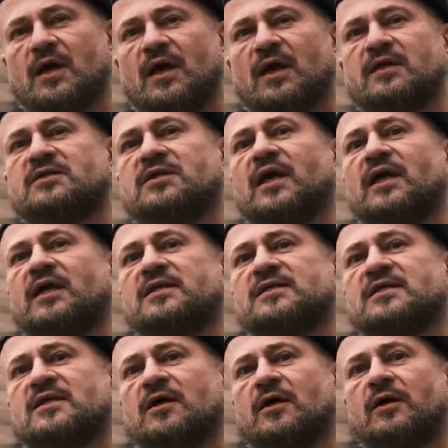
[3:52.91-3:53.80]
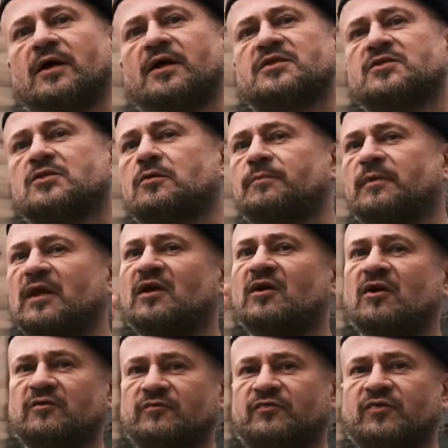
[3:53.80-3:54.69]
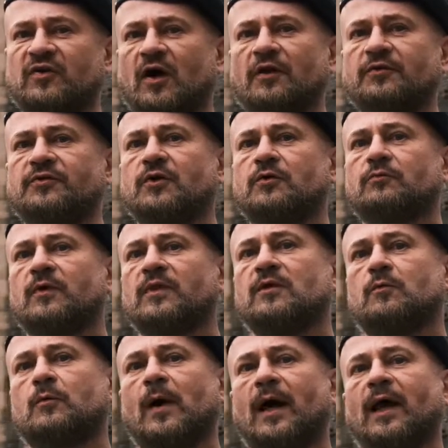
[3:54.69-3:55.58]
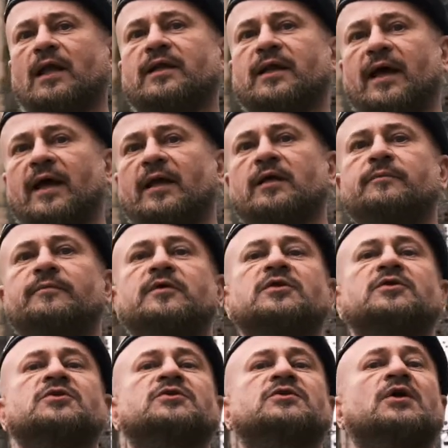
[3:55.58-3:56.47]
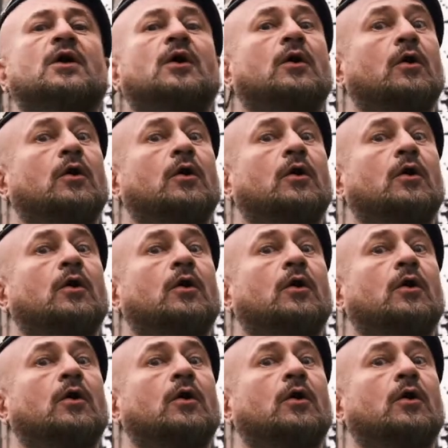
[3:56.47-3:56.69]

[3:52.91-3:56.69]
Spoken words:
It takes courage to be confronted with the wild animals,